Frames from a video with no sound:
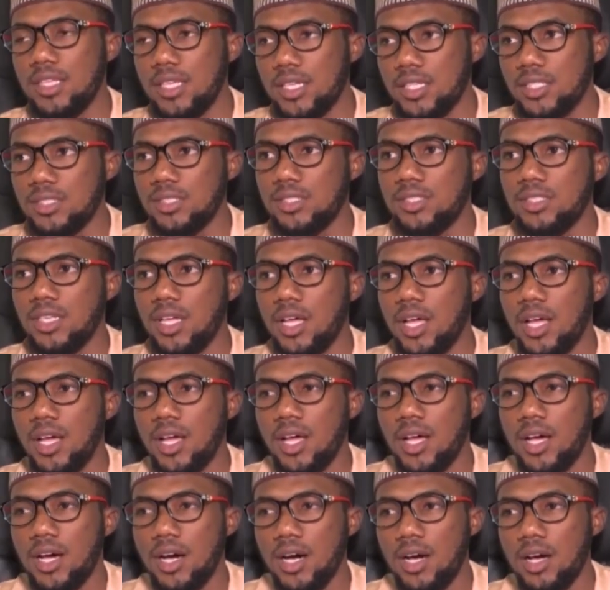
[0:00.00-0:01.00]
years,
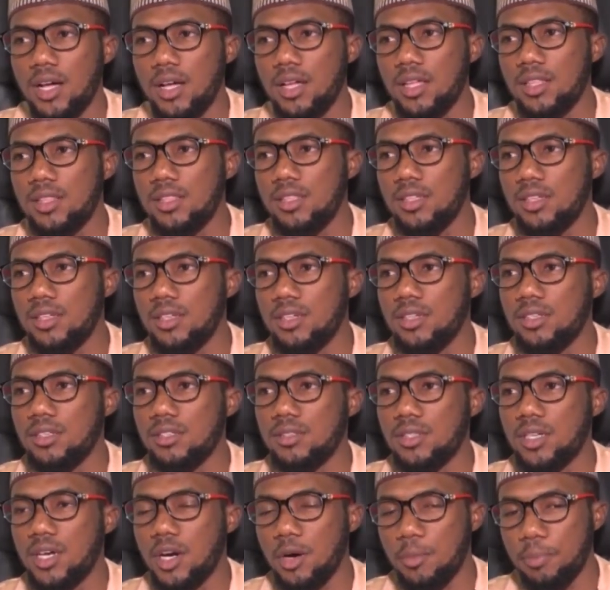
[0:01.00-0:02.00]

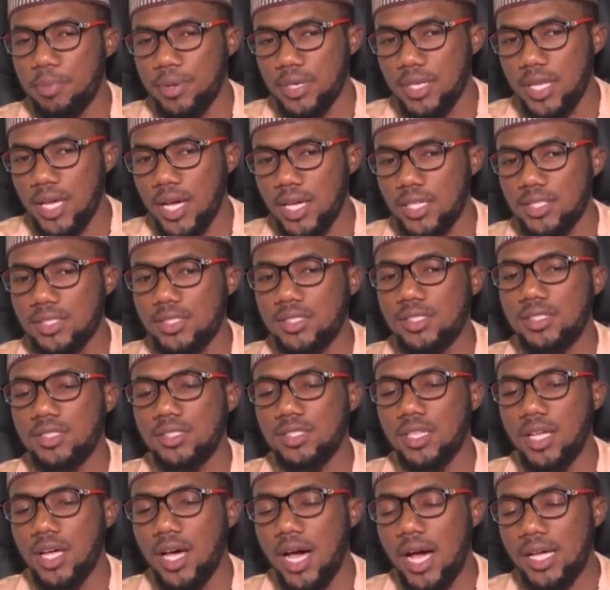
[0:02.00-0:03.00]
the company
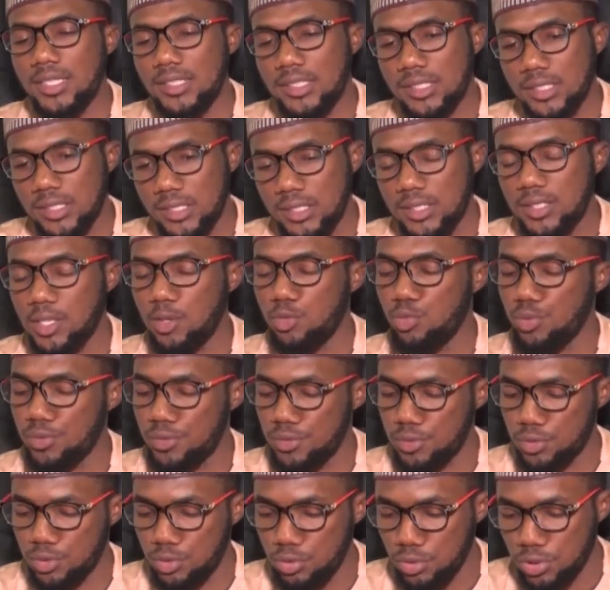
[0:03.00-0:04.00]
has assisted
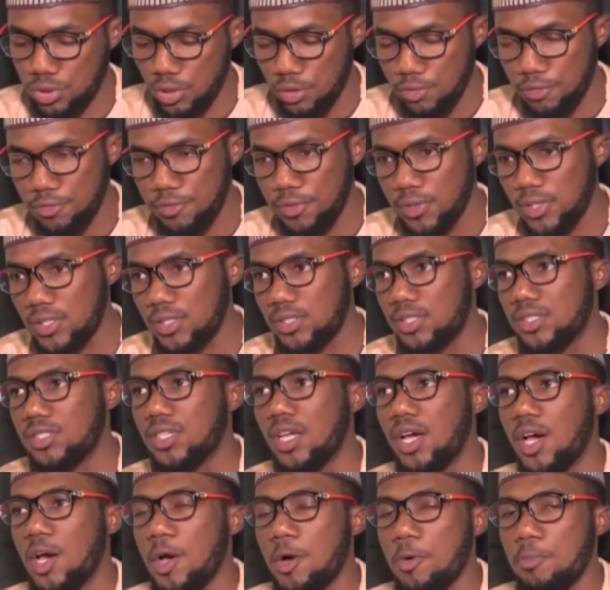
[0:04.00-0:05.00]
with tuition fees,
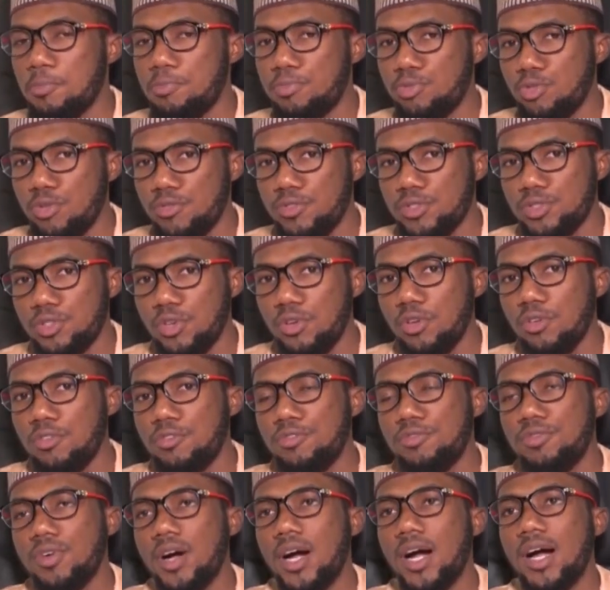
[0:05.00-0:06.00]
provision
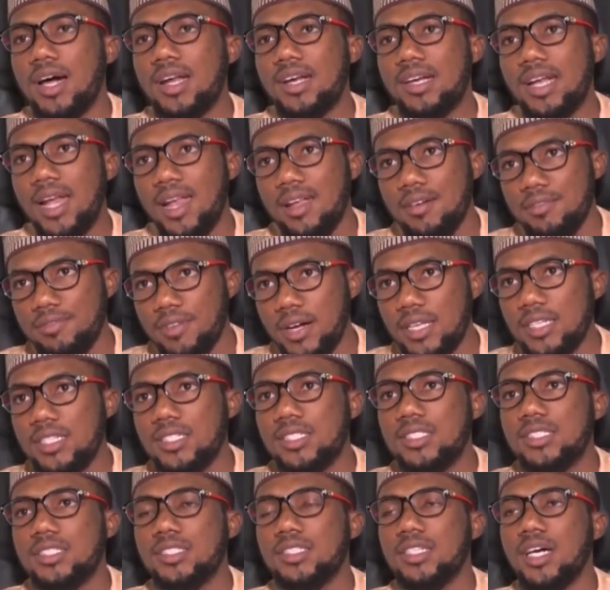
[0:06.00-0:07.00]
of
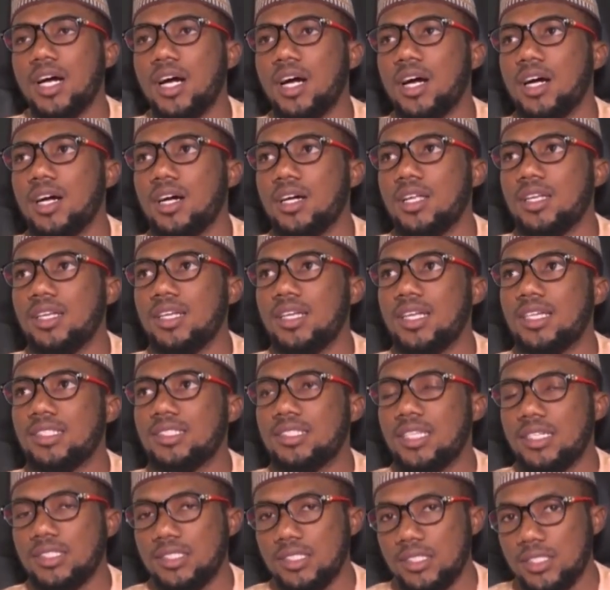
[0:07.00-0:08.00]
relevant
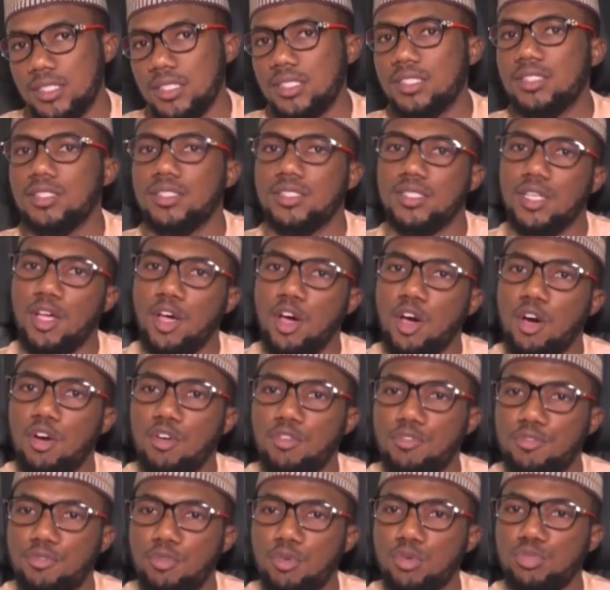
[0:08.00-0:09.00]
necessities
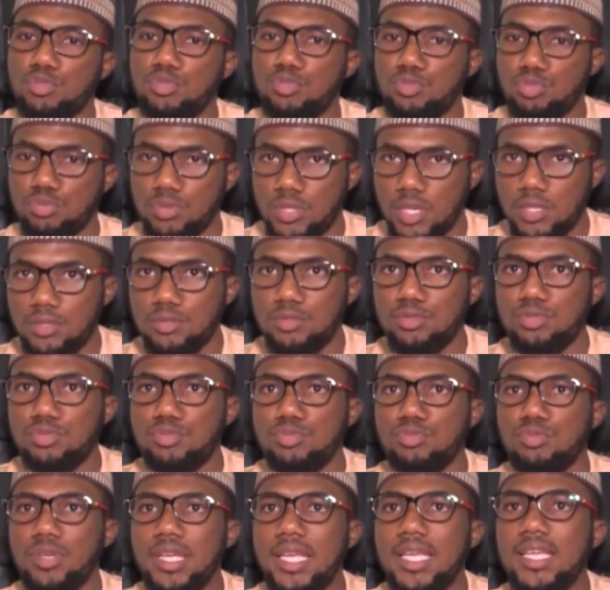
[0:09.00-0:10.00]
for students
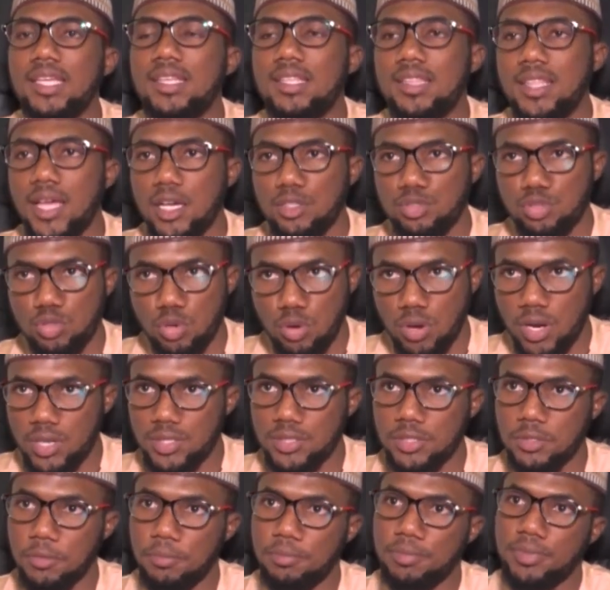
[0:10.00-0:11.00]
to aid their
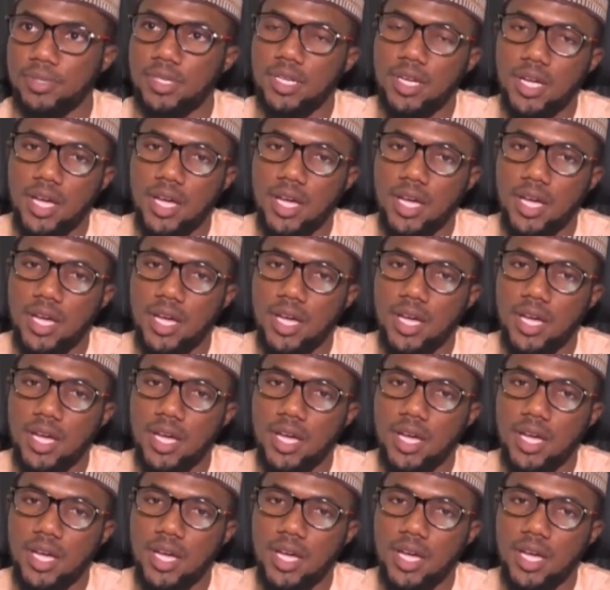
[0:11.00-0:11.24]
scholarship